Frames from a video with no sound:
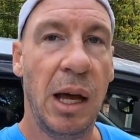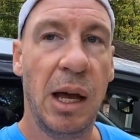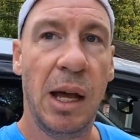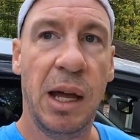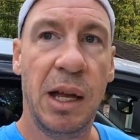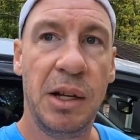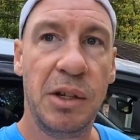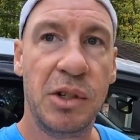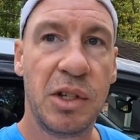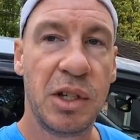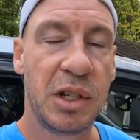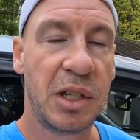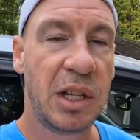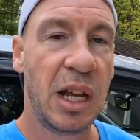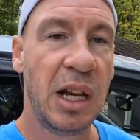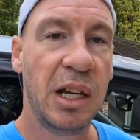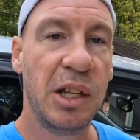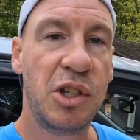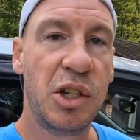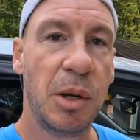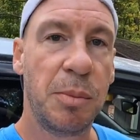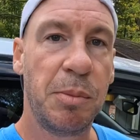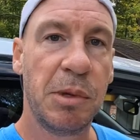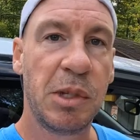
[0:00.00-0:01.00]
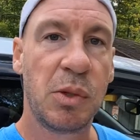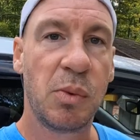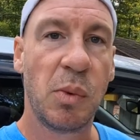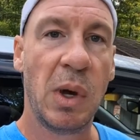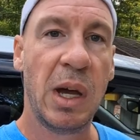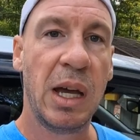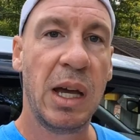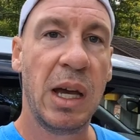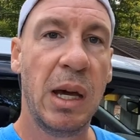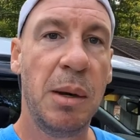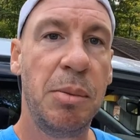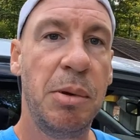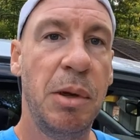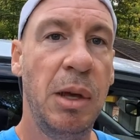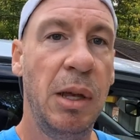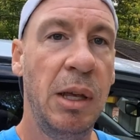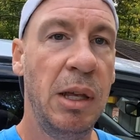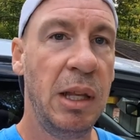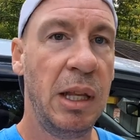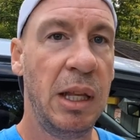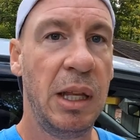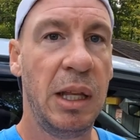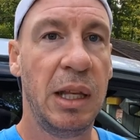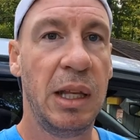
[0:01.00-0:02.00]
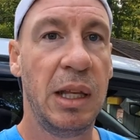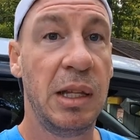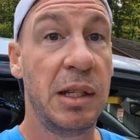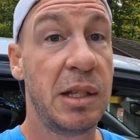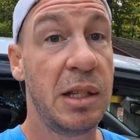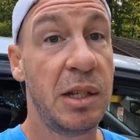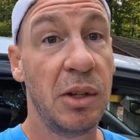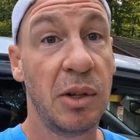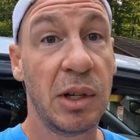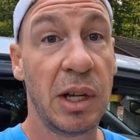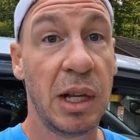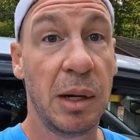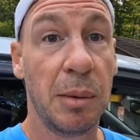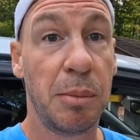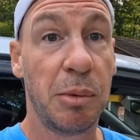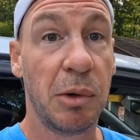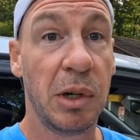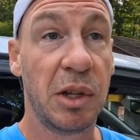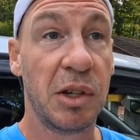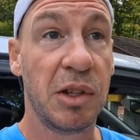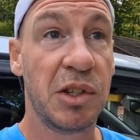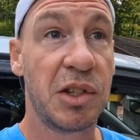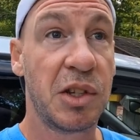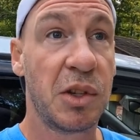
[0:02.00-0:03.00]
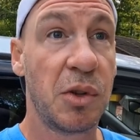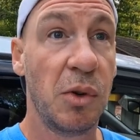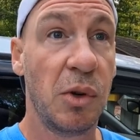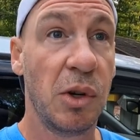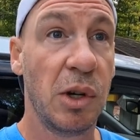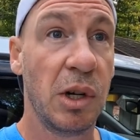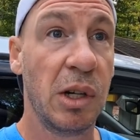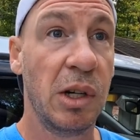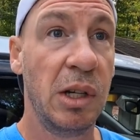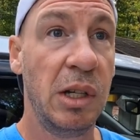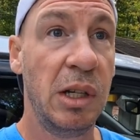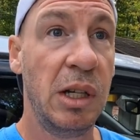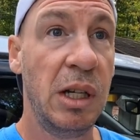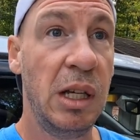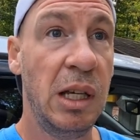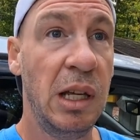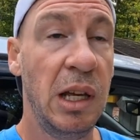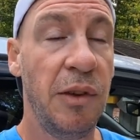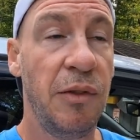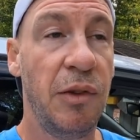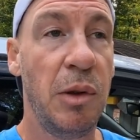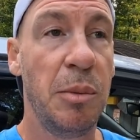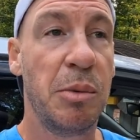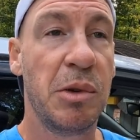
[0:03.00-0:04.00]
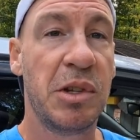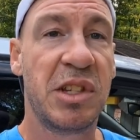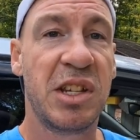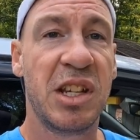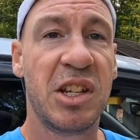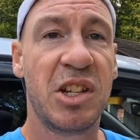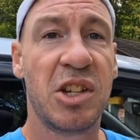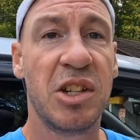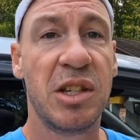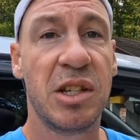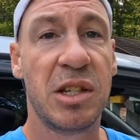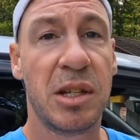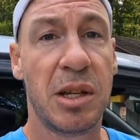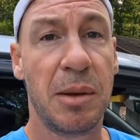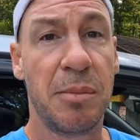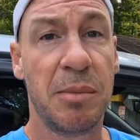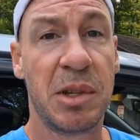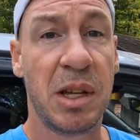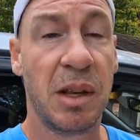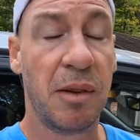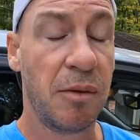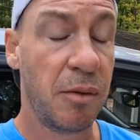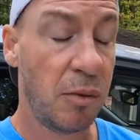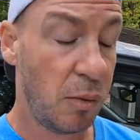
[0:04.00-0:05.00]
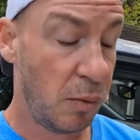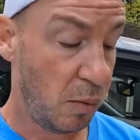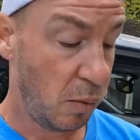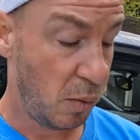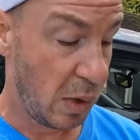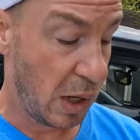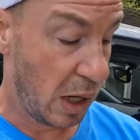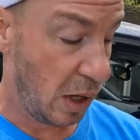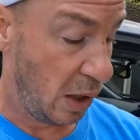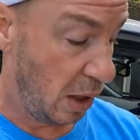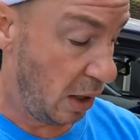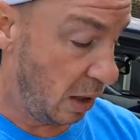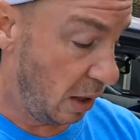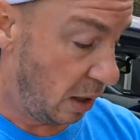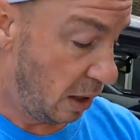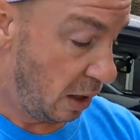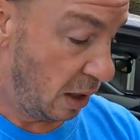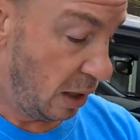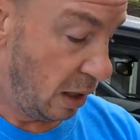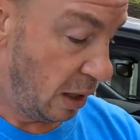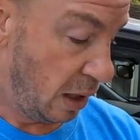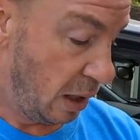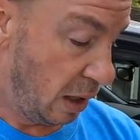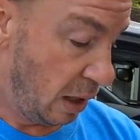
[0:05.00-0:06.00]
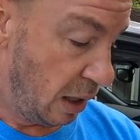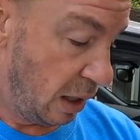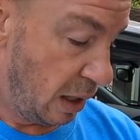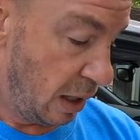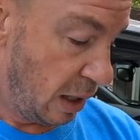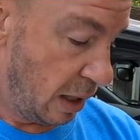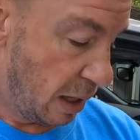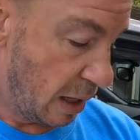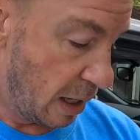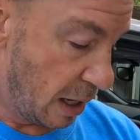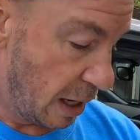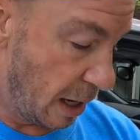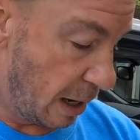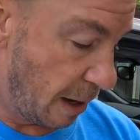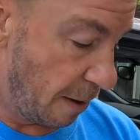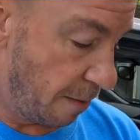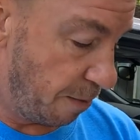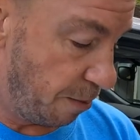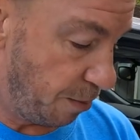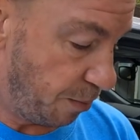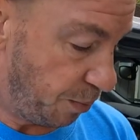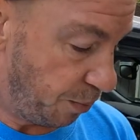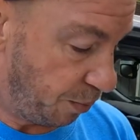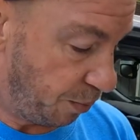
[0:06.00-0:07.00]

and just kind of chip his way up and still get a pretty good score if he positions himself well. Um,